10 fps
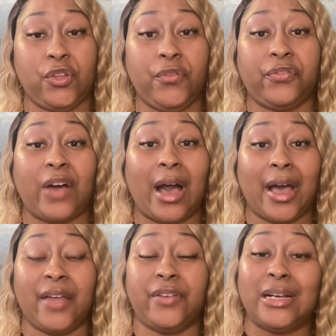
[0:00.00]
you
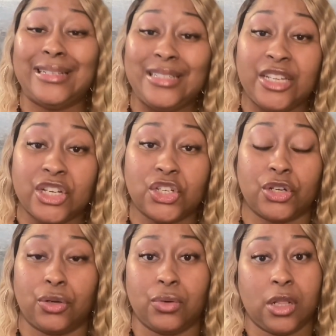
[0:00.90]
five
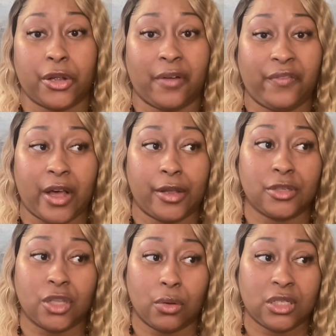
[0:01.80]
additional
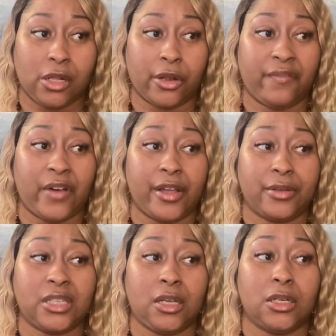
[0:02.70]
clarifiers. Those
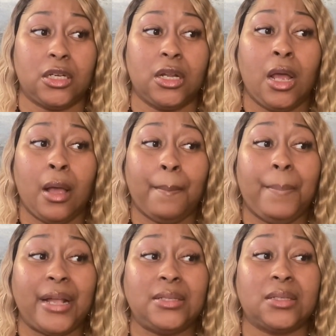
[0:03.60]
clarifiers could
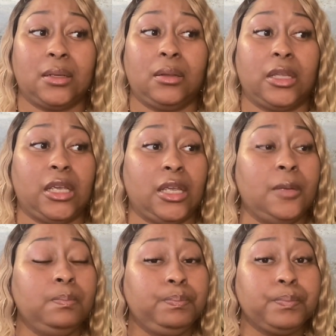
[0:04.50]

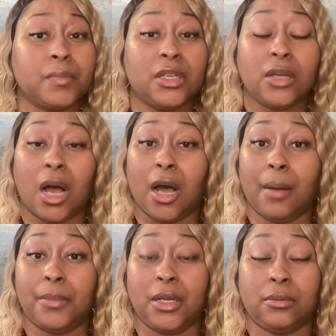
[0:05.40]
basically
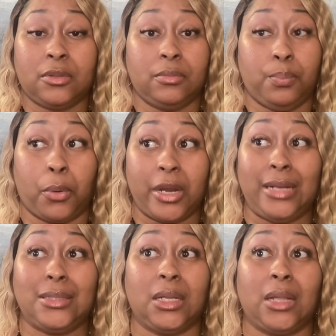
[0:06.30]
um,
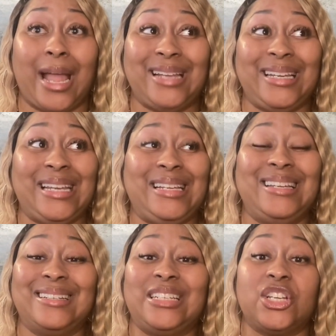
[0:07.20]
bring to light
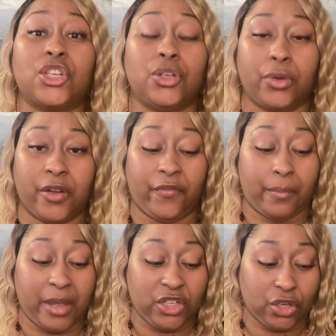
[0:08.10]
any additional
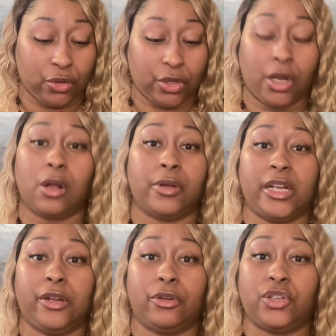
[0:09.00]
information on the current
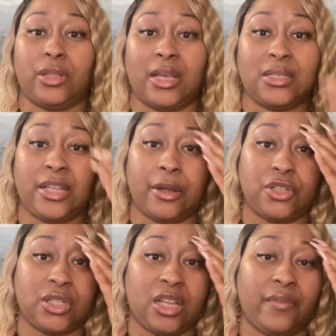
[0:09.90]
energy that's there,
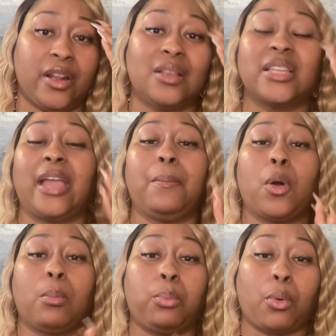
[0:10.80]
just giving us a
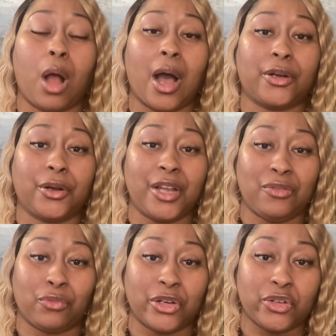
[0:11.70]
more broader
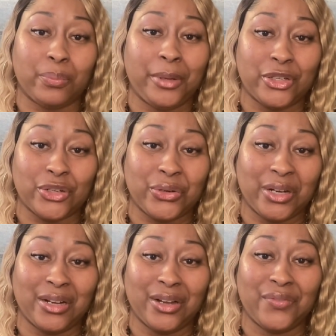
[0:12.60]
and richer picture
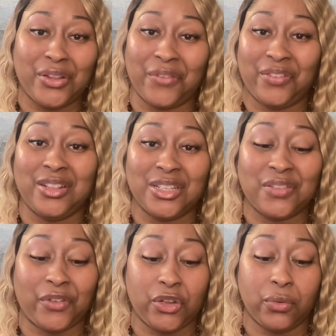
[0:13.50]
of their feelings
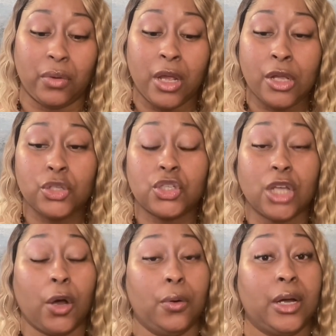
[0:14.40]
for you.
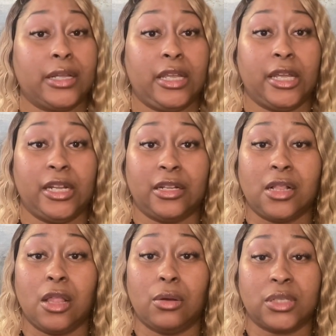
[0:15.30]
So, again, in
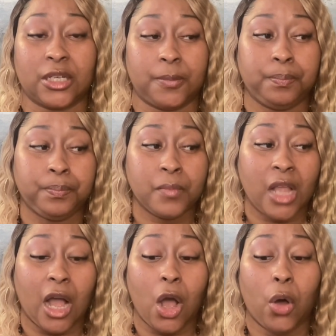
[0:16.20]
closing,
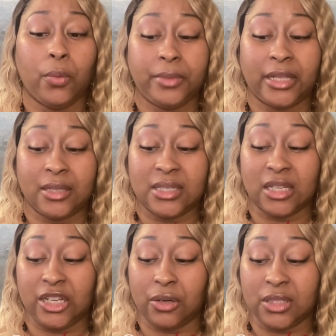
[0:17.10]
I hope that this
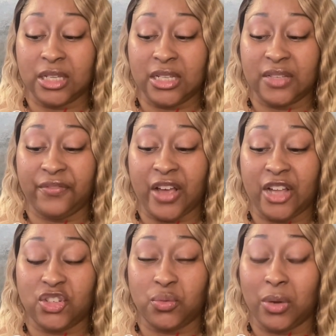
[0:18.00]
Leo season
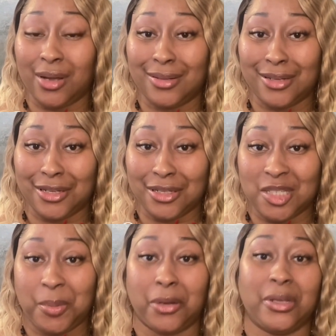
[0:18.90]
finds you well and in good
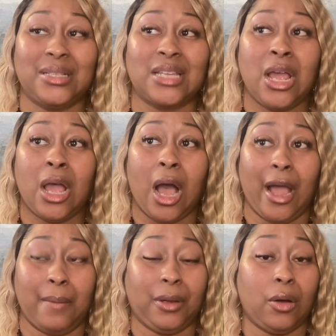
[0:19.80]
spirits.
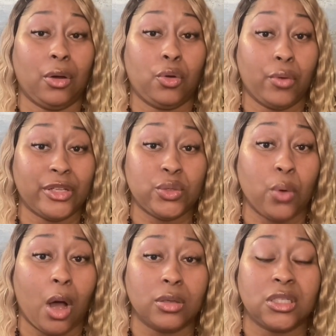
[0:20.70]
I am go- going to
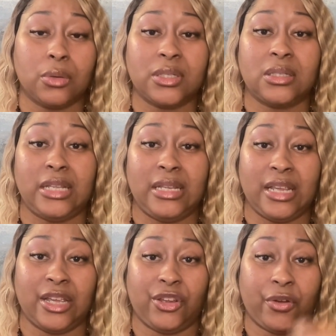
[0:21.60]
also sneak
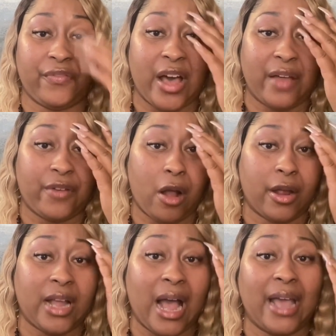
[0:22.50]
in your five
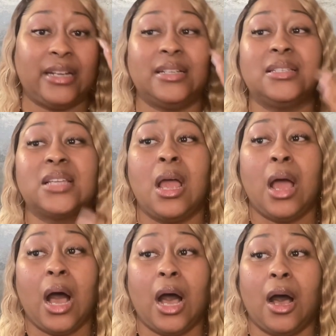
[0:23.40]
card guidance.
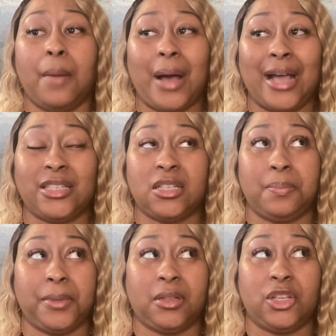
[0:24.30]
Um, I
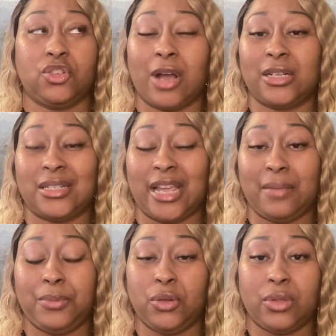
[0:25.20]
typically try to
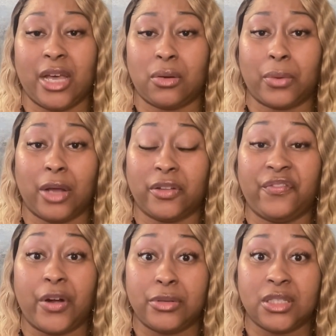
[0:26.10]
debut that around the
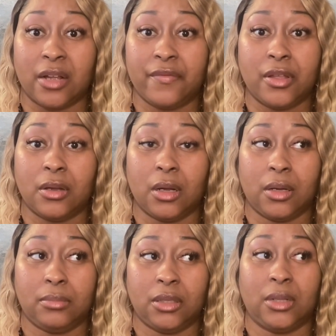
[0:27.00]
first of the,
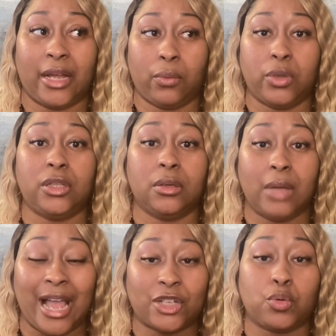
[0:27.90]
of the, like when the
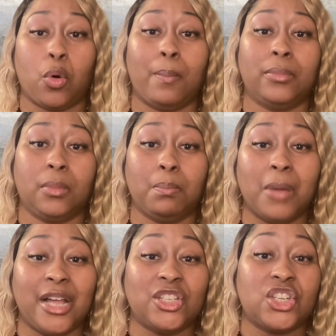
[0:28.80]
actual
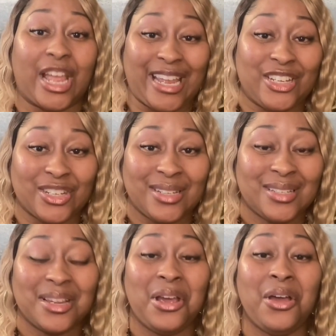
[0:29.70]
month
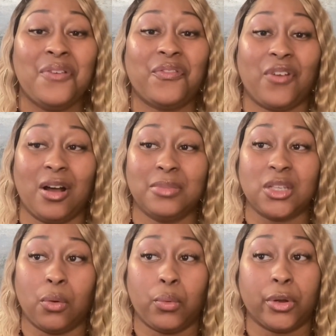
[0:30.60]
changes from.
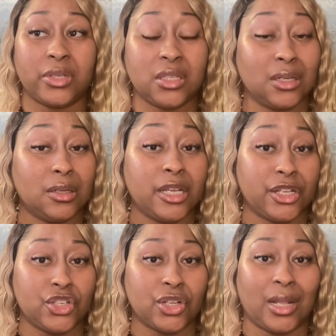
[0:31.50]
So we're still
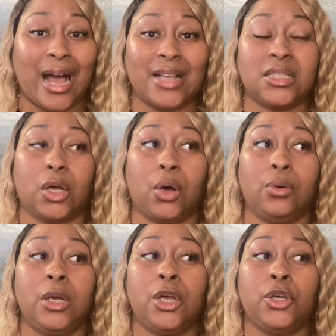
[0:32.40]
in July.
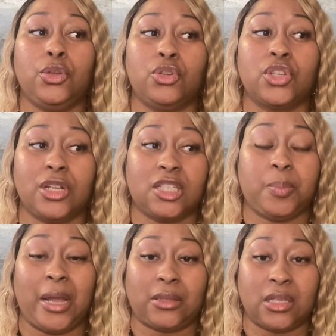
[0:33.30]
So you should
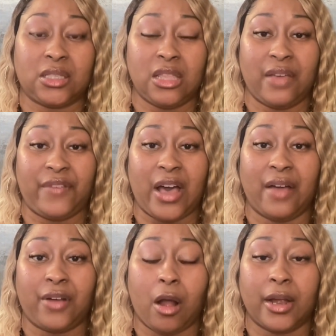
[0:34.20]
expect to see that
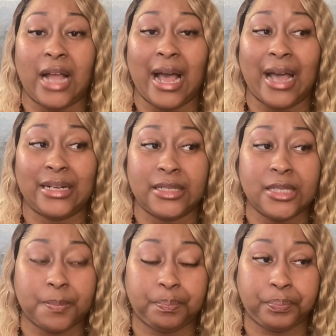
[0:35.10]
five card
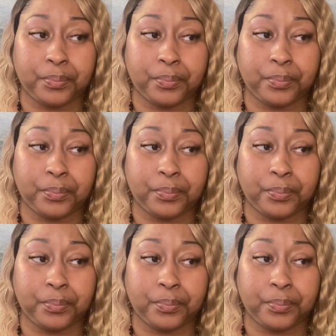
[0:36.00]
guidance